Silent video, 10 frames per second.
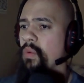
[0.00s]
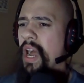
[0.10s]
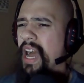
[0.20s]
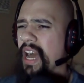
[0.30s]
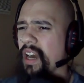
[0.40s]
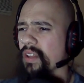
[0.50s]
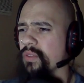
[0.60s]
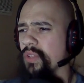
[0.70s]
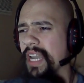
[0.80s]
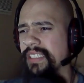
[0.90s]
Wow, due to its
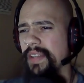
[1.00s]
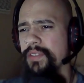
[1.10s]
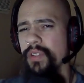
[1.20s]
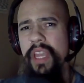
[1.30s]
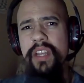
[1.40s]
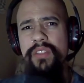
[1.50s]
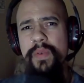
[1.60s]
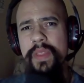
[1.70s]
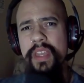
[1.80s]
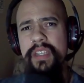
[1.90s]
position, you guys have tornadoes
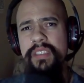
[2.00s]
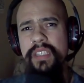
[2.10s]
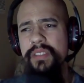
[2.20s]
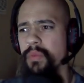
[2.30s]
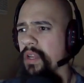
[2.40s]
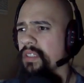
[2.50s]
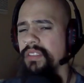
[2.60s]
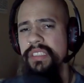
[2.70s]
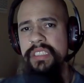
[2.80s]
over there as well?